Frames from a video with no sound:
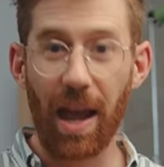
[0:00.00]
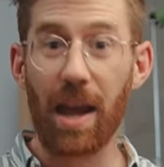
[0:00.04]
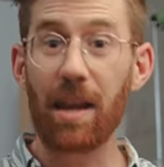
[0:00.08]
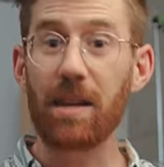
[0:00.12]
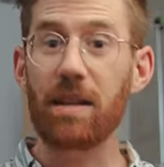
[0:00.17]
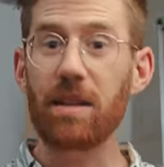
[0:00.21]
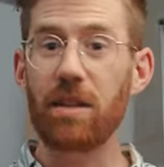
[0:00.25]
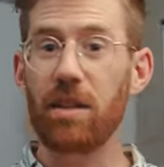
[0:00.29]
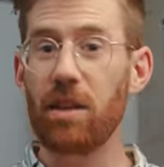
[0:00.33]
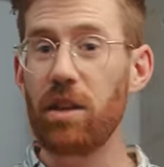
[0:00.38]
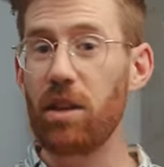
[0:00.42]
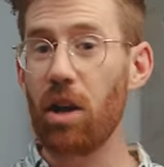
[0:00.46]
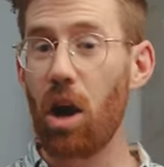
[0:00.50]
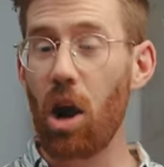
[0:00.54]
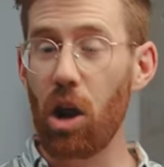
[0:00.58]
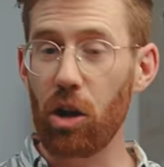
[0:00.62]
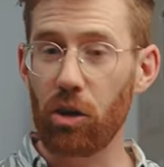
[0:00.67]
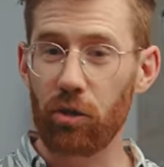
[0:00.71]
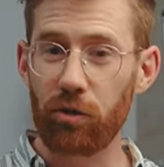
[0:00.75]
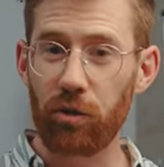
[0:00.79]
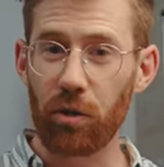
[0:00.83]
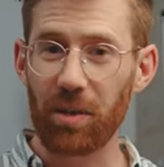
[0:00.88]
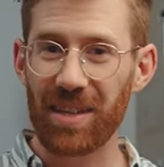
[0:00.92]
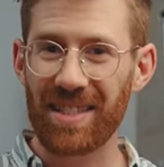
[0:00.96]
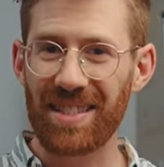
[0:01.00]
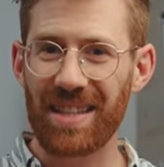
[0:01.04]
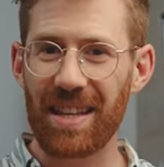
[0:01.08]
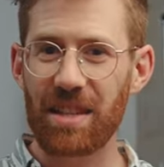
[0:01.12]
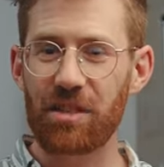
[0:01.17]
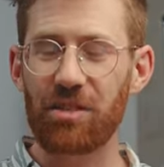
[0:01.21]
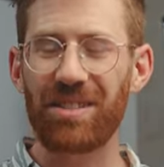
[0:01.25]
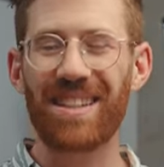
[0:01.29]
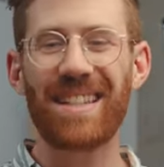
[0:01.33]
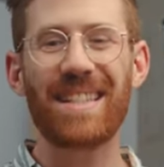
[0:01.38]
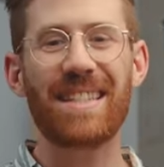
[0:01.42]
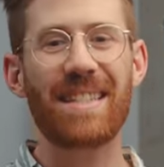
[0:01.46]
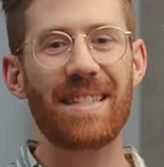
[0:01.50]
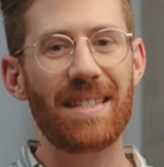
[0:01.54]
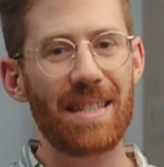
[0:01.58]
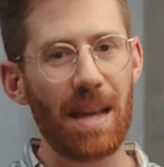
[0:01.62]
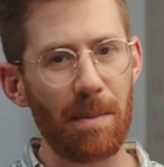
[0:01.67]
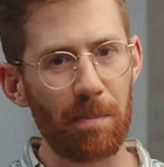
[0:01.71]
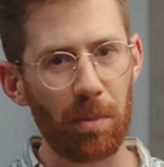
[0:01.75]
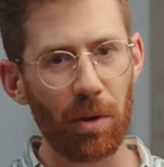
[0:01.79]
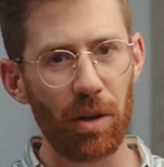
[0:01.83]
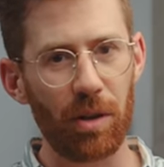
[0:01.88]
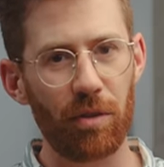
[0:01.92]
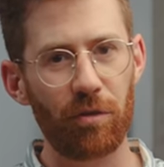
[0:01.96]
And the autofocus sensor is
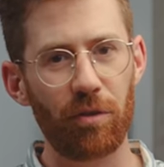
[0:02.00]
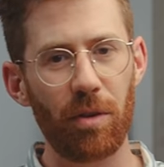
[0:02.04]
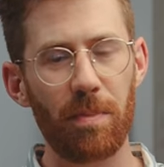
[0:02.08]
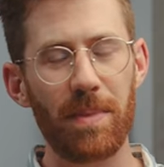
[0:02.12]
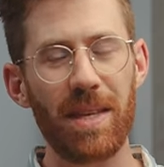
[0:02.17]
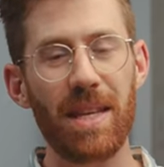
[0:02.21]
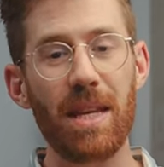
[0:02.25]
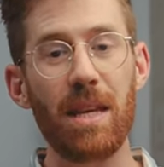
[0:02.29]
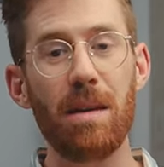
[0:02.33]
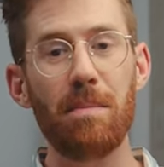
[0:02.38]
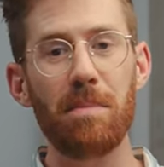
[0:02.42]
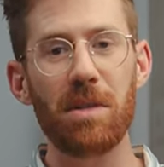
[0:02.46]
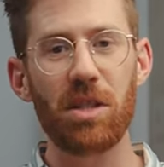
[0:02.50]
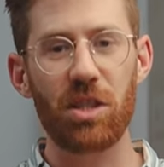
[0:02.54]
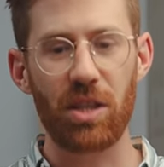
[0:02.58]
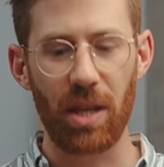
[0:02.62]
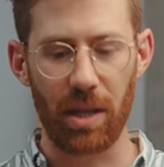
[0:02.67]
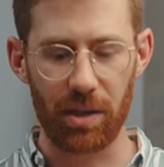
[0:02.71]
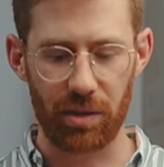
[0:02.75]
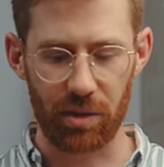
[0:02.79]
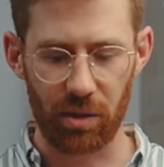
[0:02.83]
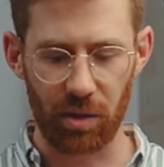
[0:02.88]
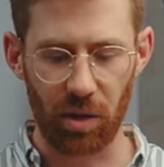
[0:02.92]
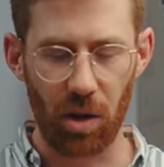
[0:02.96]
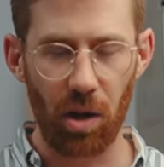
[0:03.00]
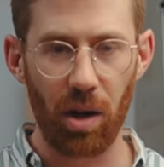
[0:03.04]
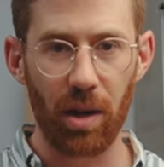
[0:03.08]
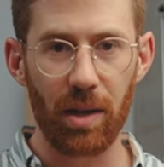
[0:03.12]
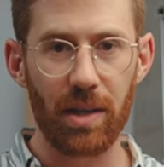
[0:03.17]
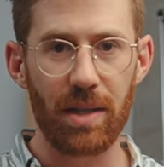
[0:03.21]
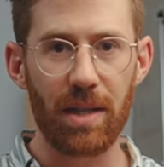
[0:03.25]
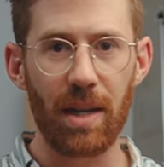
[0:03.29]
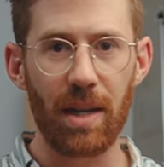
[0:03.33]
separate from the image sensor on